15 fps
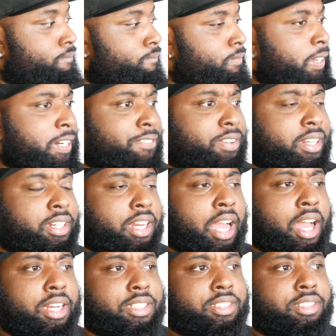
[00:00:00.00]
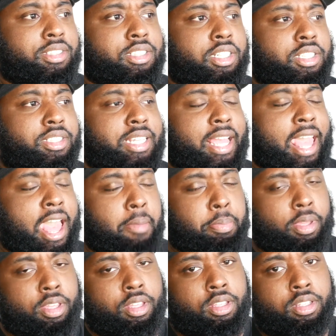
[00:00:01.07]
And I find it odd that she didn't say
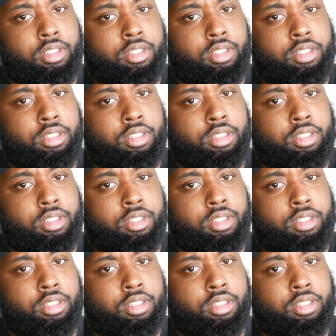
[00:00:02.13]
happy.